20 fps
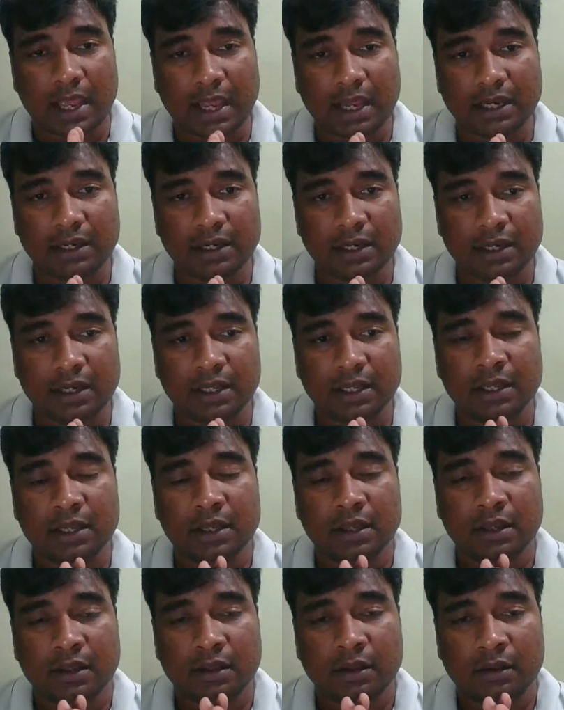and
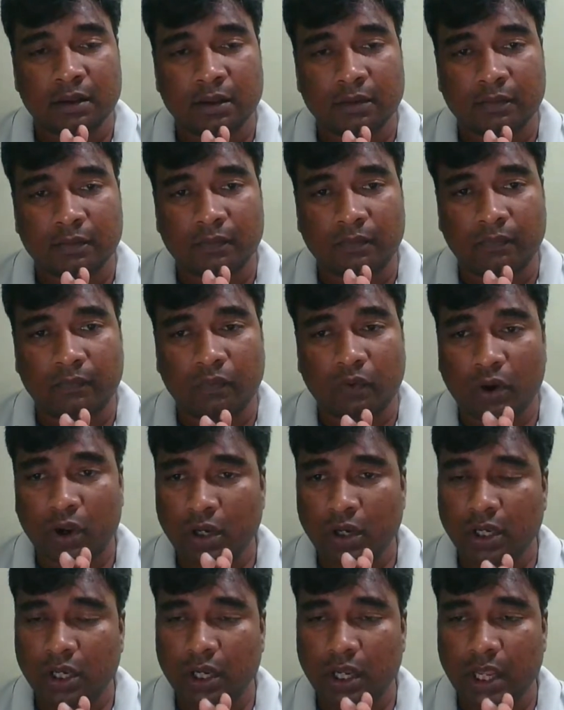
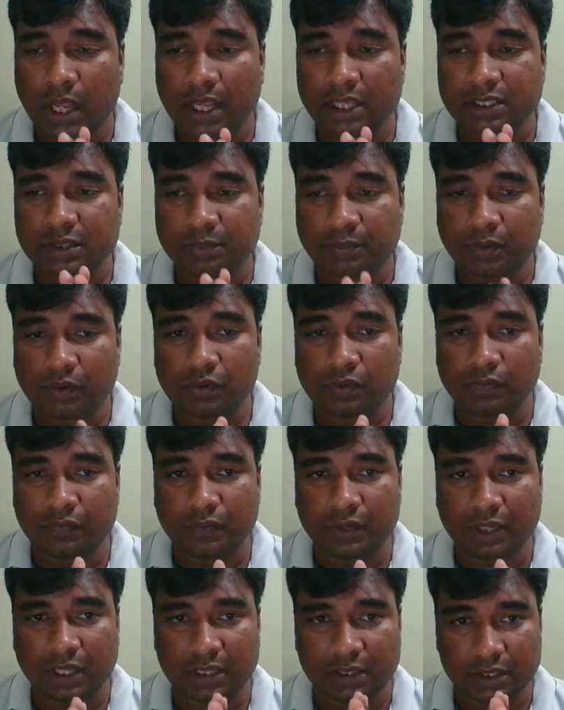what he has
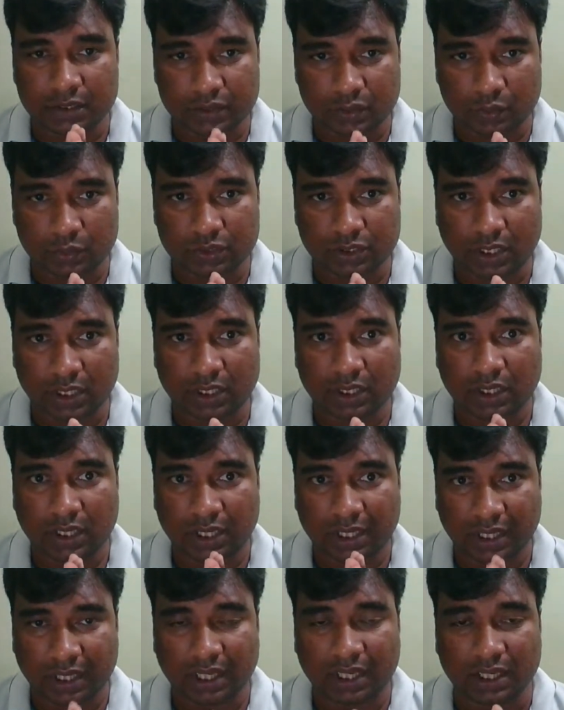proved in the
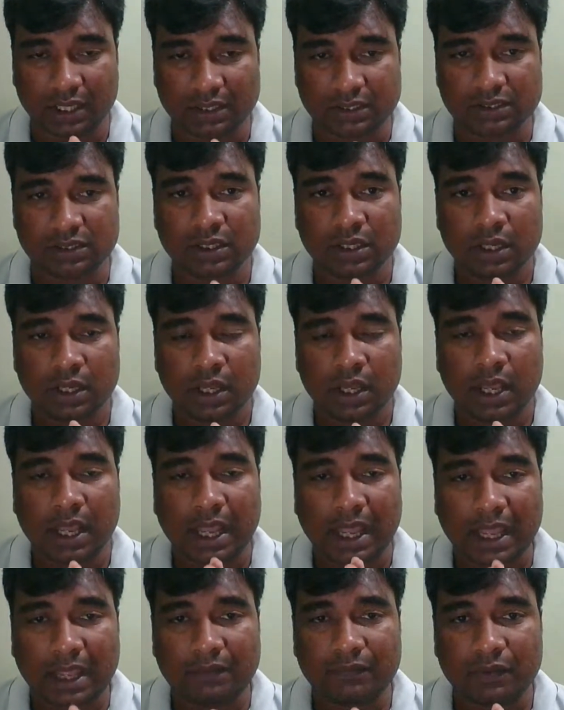society is
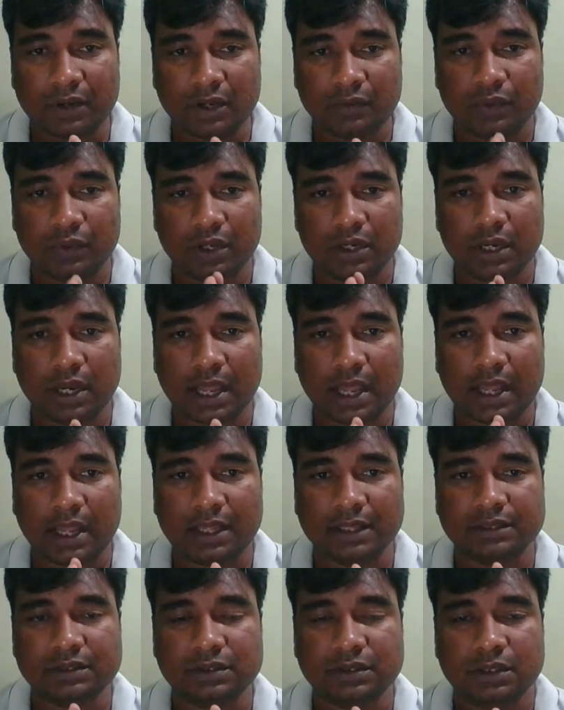everyone
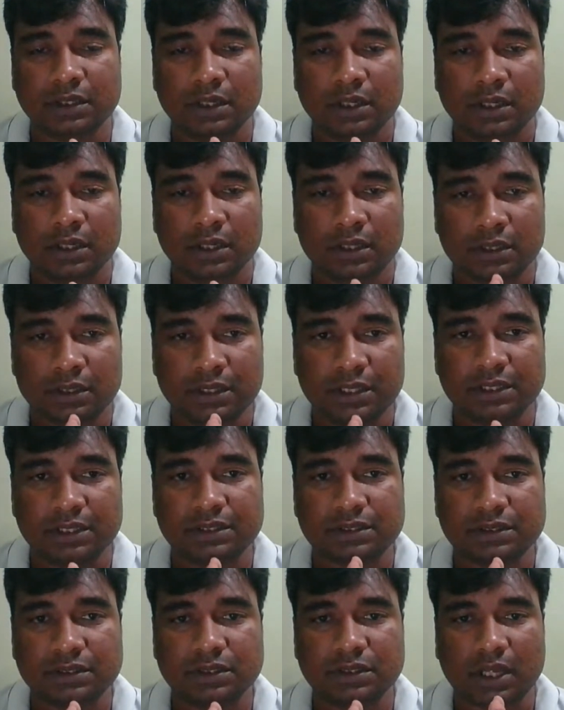has
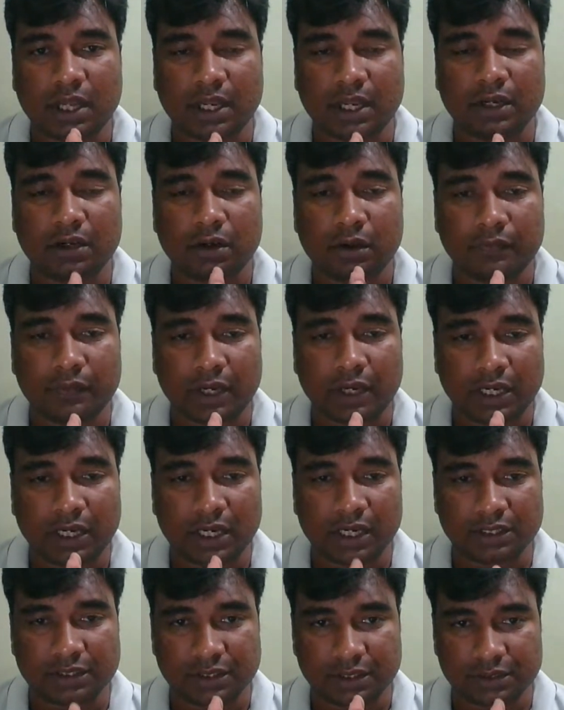this kind of
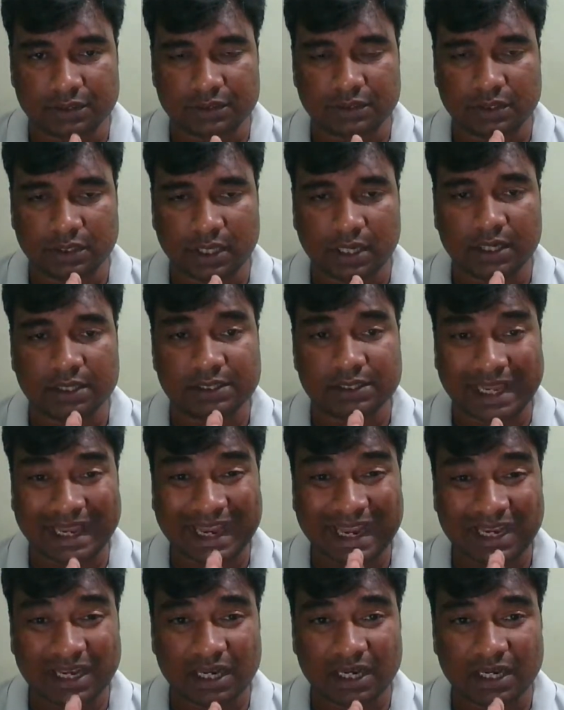intelligence, that is
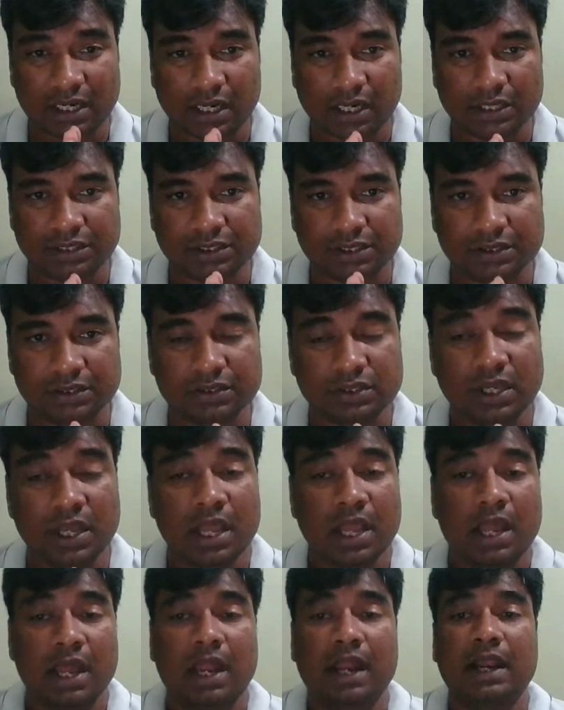eight intelligence,
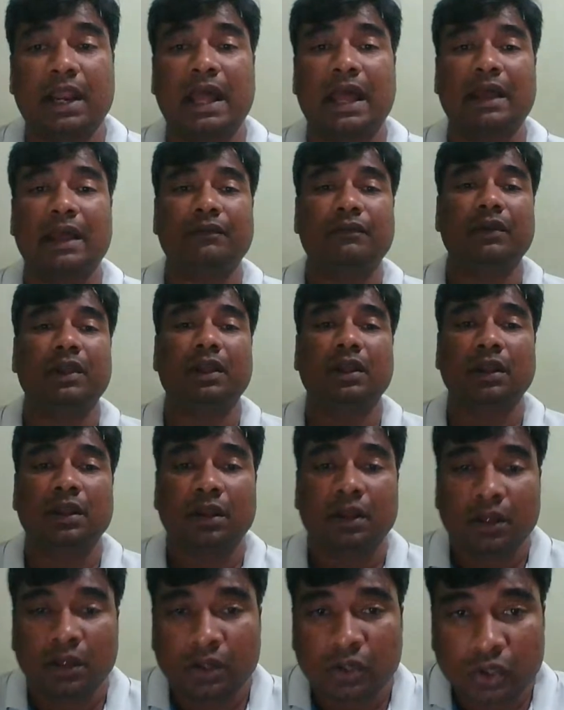and having
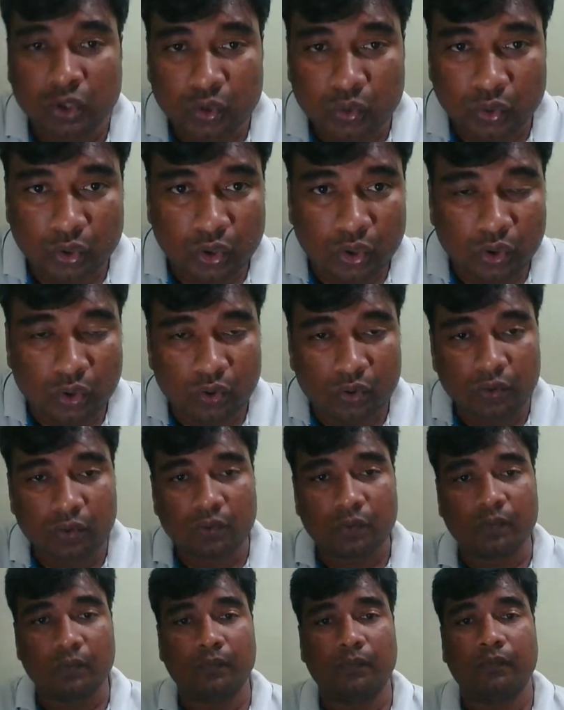to
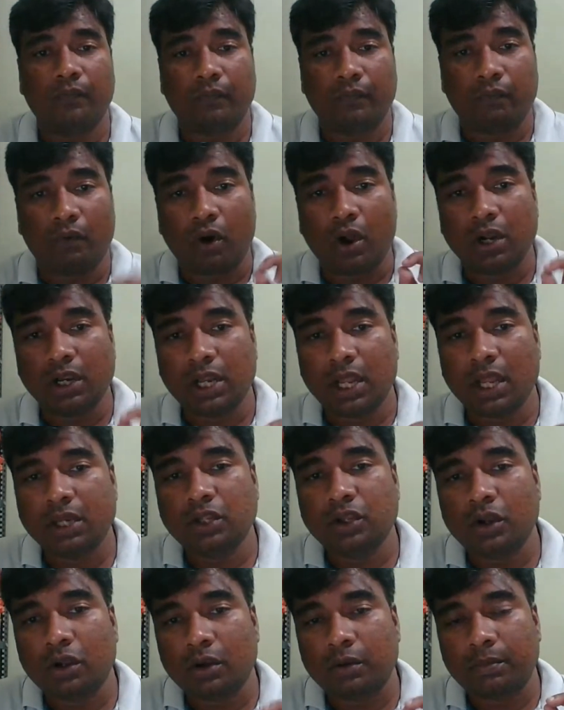know what are
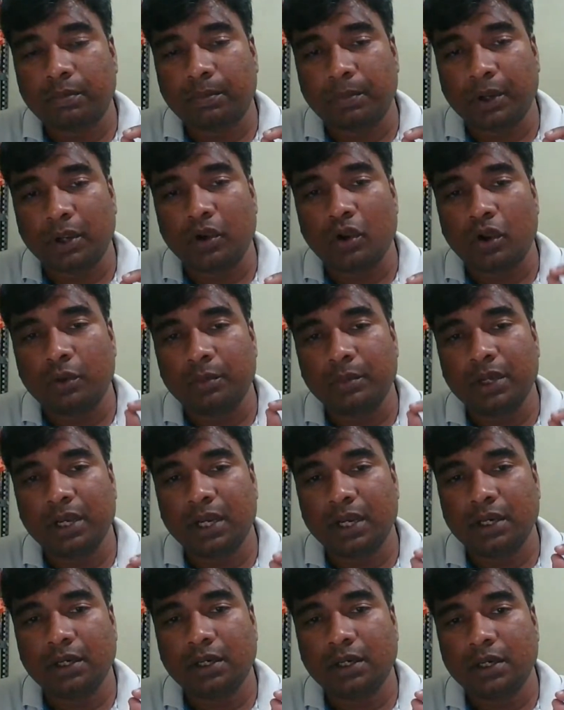your
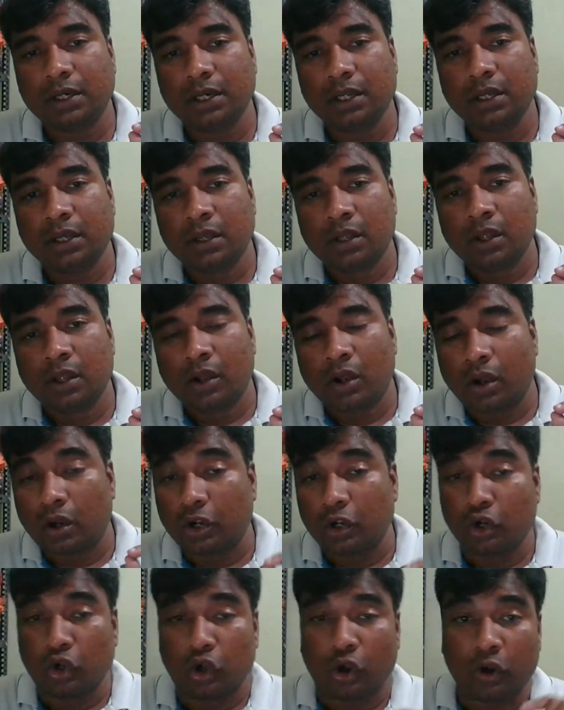predominant or
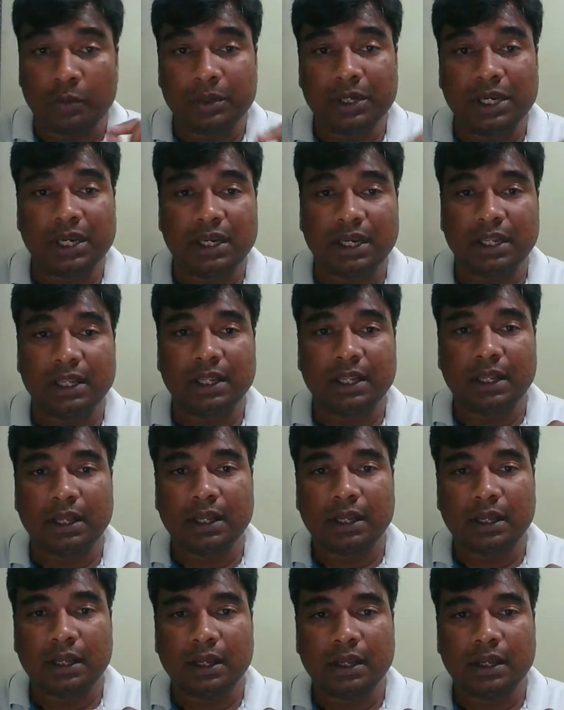dominating